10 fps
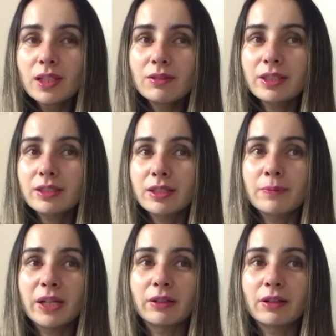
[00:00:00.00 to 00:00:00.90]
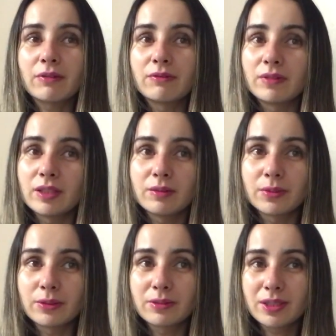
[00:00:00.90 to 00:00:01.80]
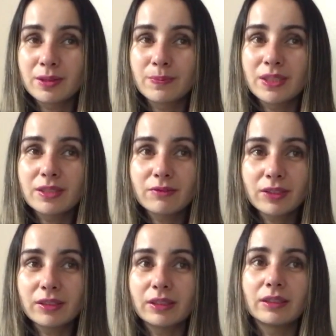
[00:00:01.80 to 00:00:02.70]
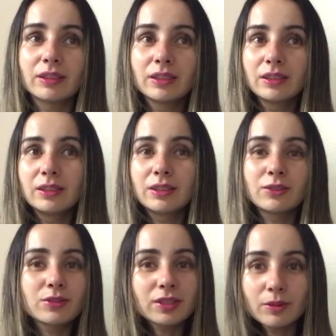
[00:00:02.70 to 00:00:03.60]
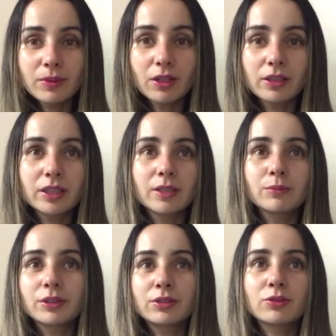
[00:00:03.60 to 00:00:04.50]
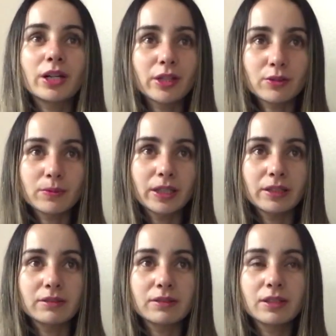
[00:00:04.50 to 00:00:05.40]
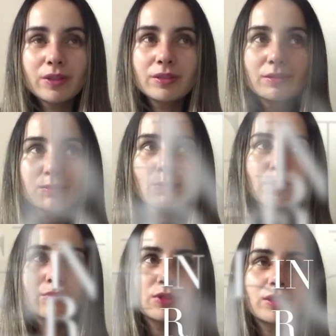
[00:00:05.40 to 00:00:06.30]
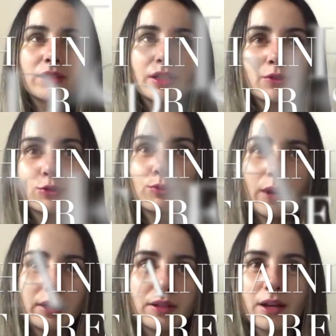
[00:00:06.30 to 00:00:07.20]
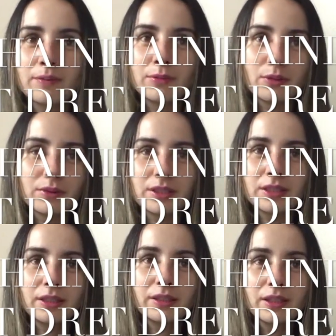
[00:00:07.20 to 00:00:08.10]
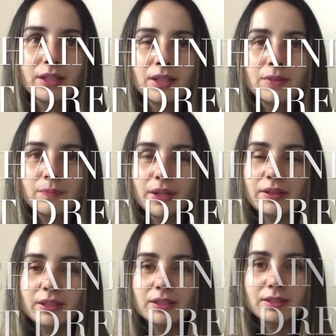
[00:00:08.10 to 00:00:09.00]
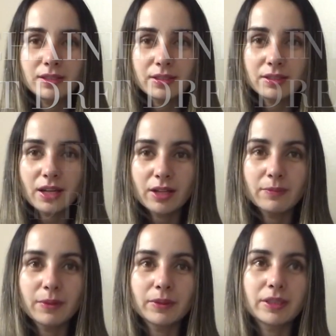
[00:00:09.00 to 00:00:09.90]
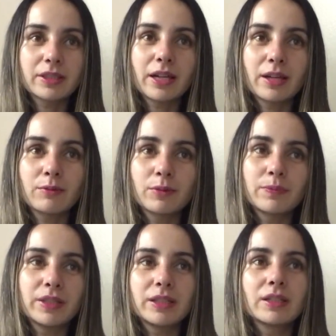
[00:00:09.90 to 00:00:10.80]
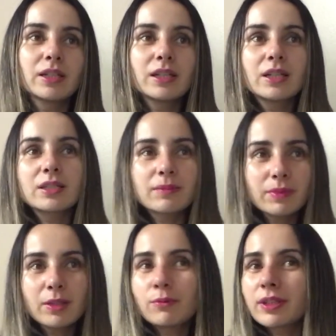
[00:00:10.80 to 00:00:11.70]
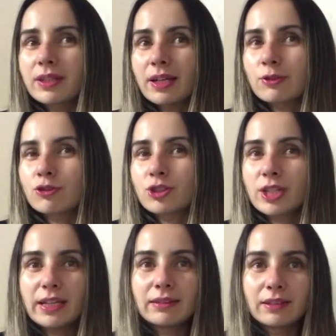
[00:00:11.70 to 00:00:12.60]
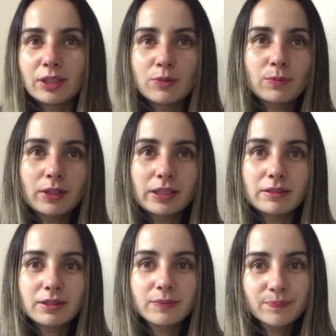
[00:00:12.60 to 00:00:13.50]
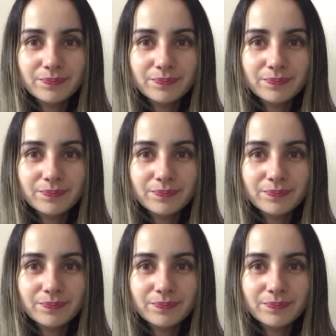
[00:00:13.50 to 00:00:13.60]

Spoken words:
I'd like to get a pair of vegan boots, specifically, you know, Stella McCartney. I'm willing to try other brands. This is more of just like a trend I'm noticing. But the sixth item I would like to get would be something with that chain link print.